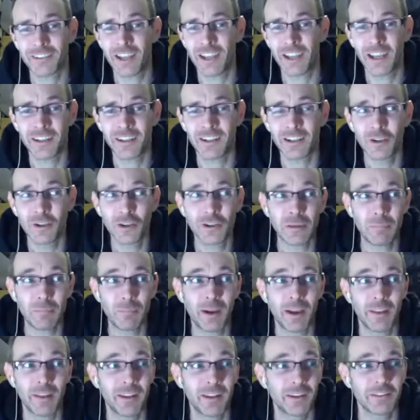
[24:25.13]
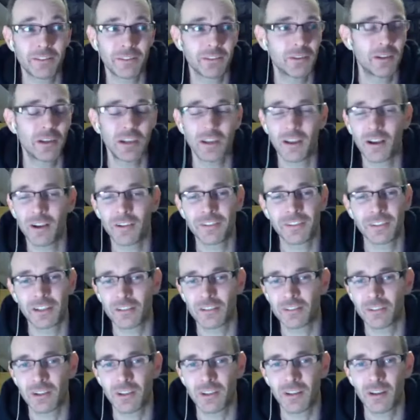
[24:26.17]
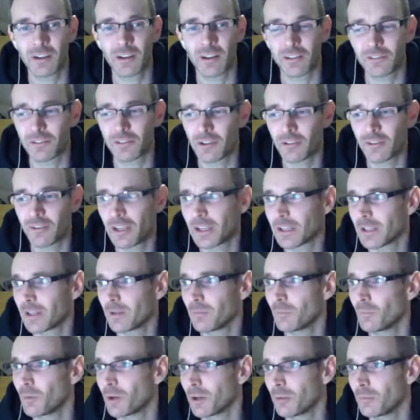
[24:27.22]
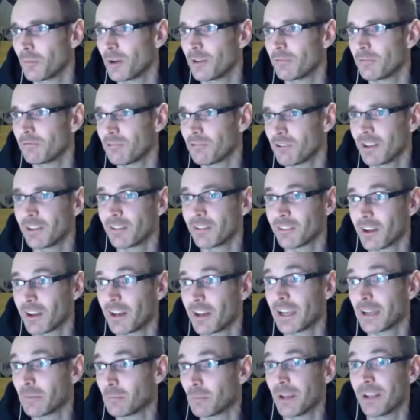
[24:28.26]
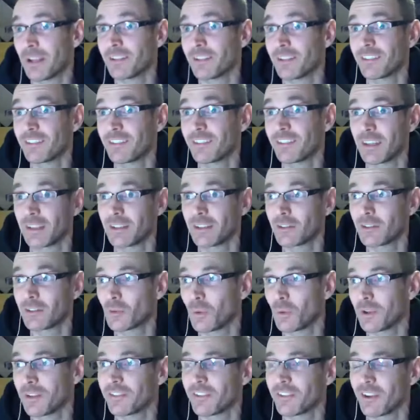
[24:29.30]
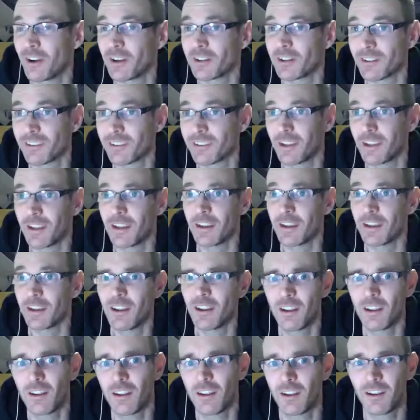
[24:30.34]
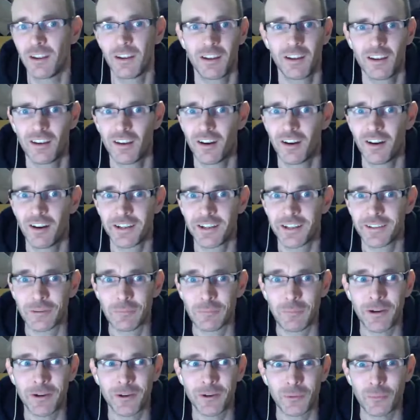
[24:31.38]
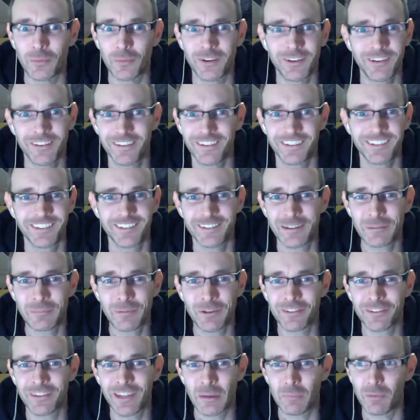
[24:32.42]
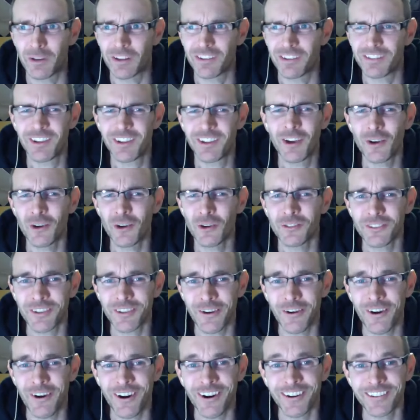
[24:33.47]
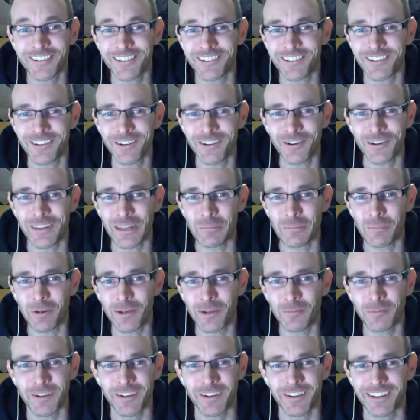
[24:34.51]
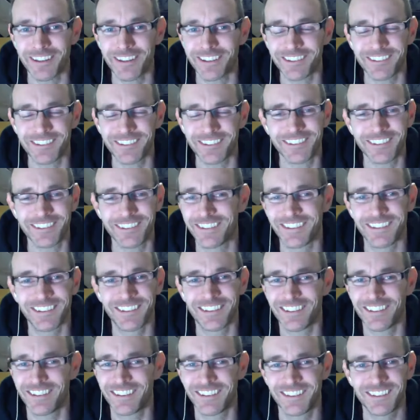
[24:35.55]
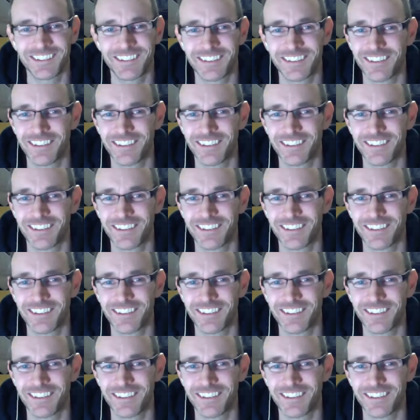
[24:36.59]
and looking back, that's the last thing I should have done. I should have taken one of my friends, and I had plenty, to one side and say, I need some help. Simple as that. But it's so, so hard to do in the moment. It's, yeah.